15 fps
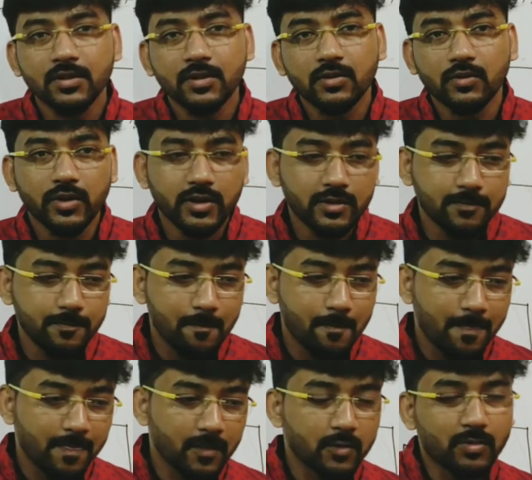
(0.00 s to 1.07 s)
where
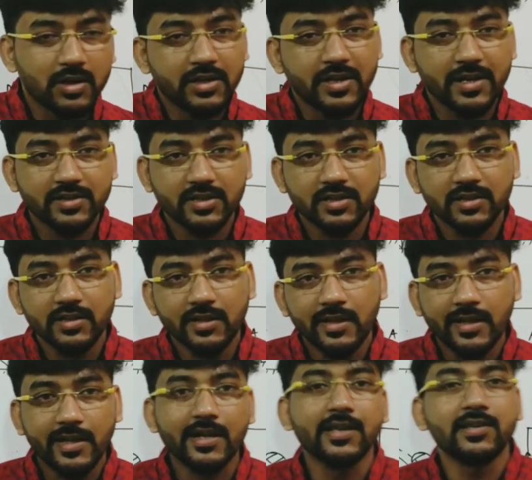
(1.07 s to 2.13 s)
normal reaction
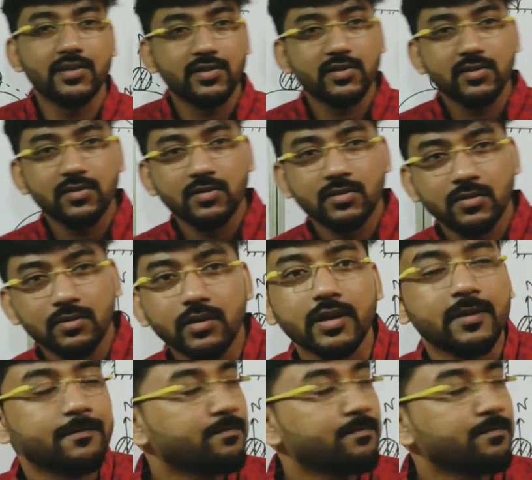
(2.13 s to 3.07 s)
arises. Okay,